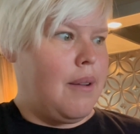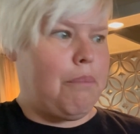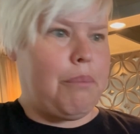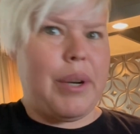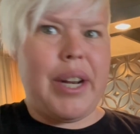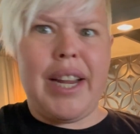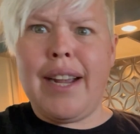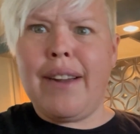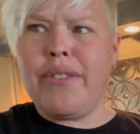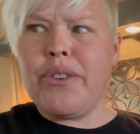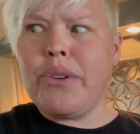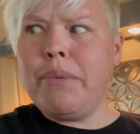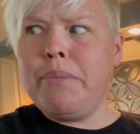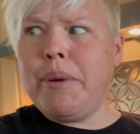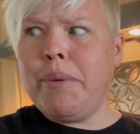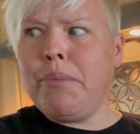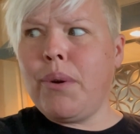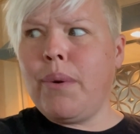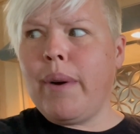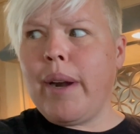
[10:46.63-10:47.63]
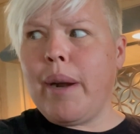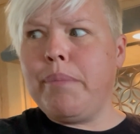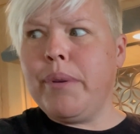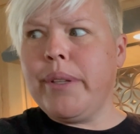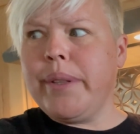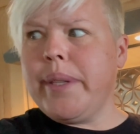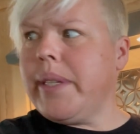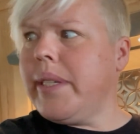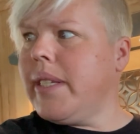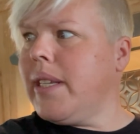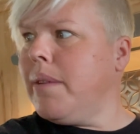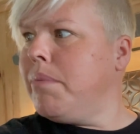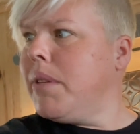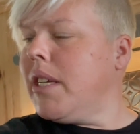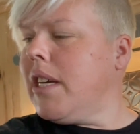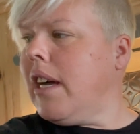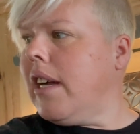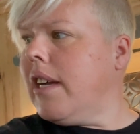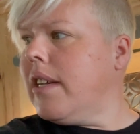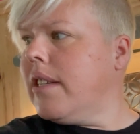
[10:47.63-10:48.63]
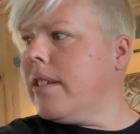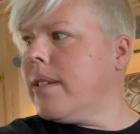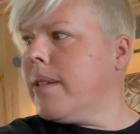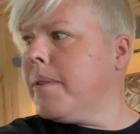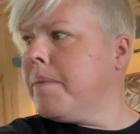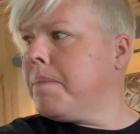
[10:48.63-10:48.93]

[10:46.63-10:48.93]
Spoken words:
But I have to remember where I put the zip ties.